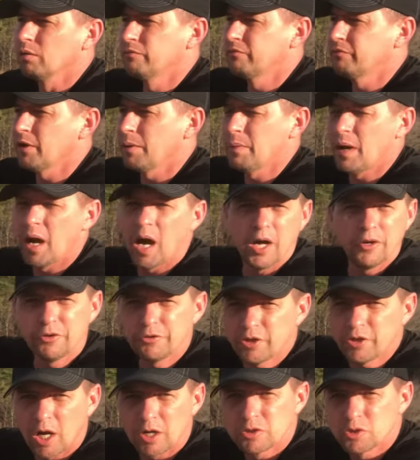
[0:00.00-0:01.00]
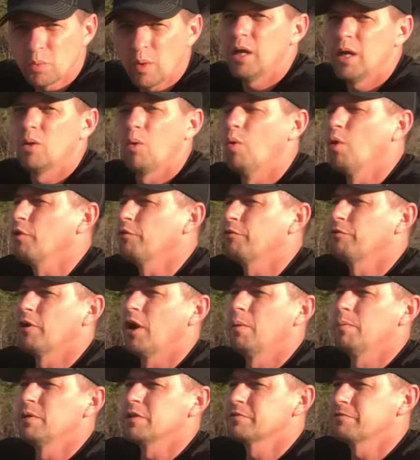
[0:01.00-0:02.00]
100 yards away, or
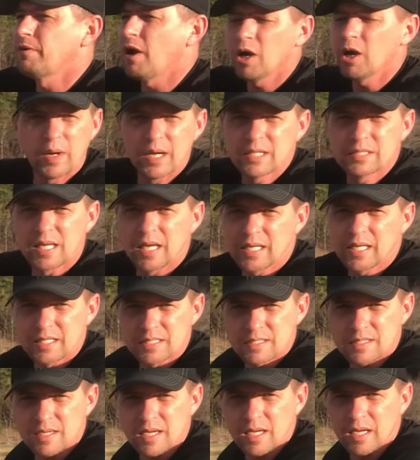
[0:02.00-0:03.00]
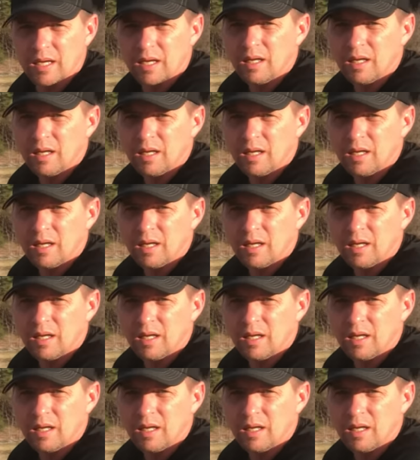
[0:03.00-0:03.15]
from as far away as they can see.